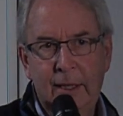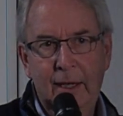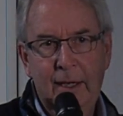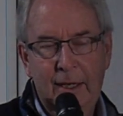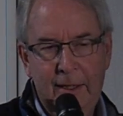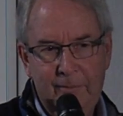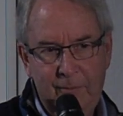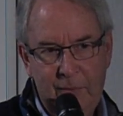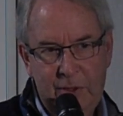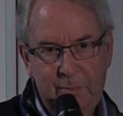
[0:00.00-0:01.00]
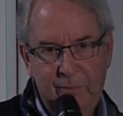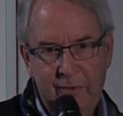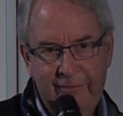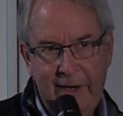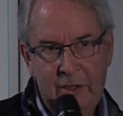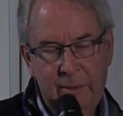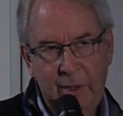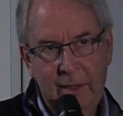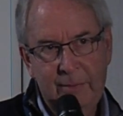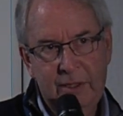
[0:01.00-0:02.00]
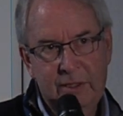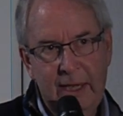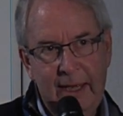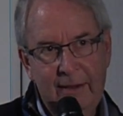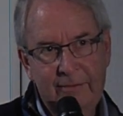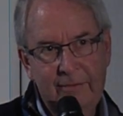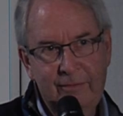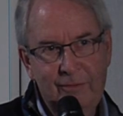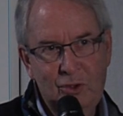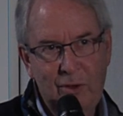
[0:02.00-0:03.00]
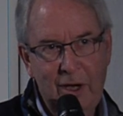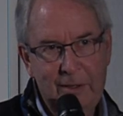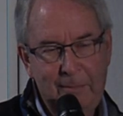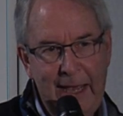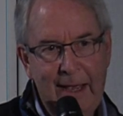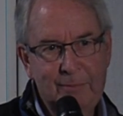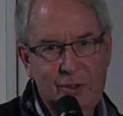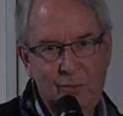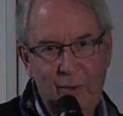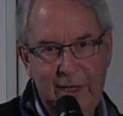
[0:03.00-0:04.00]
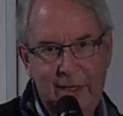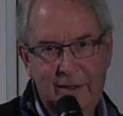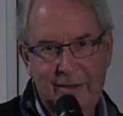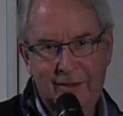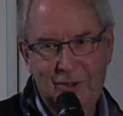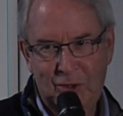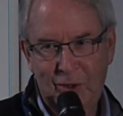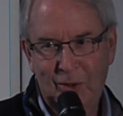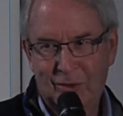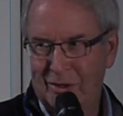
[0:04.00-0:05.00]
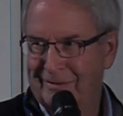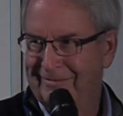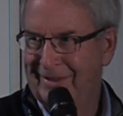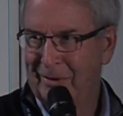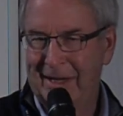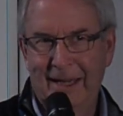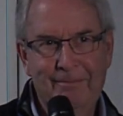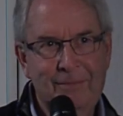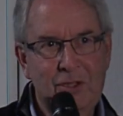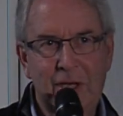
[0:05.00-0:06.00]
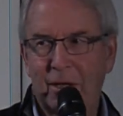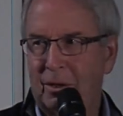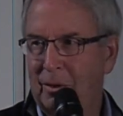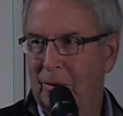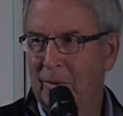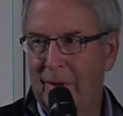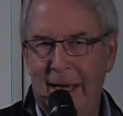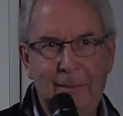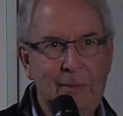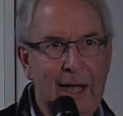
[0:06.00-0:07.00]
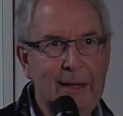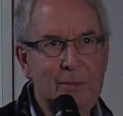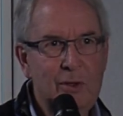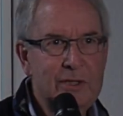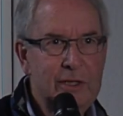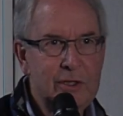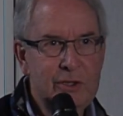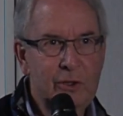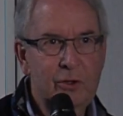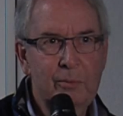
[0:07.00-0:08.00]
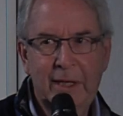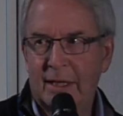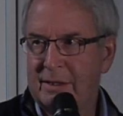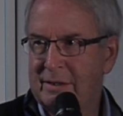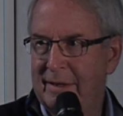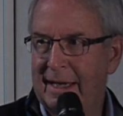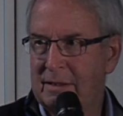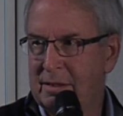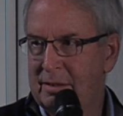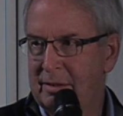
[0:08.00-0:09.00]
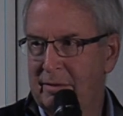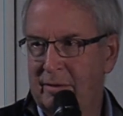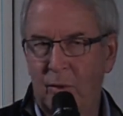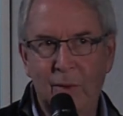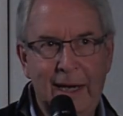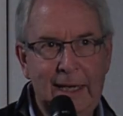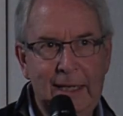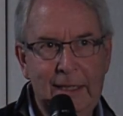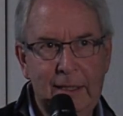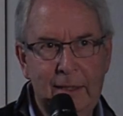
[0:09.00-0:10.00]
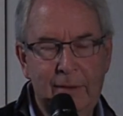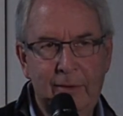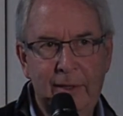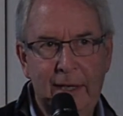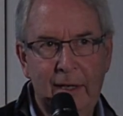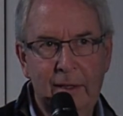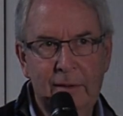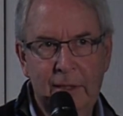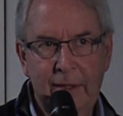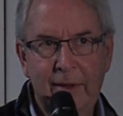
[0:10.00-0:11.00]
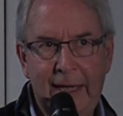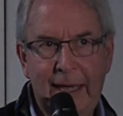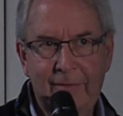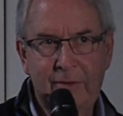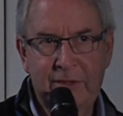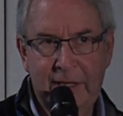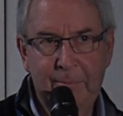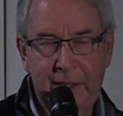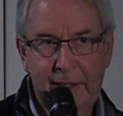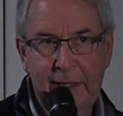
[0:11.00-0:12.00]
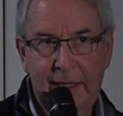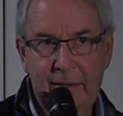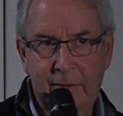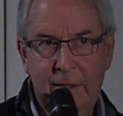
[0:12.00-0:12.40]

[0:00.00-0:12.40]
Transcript: fire departments have drawn maps with circles. Okay, so I'm using the circle because that's the way they have typically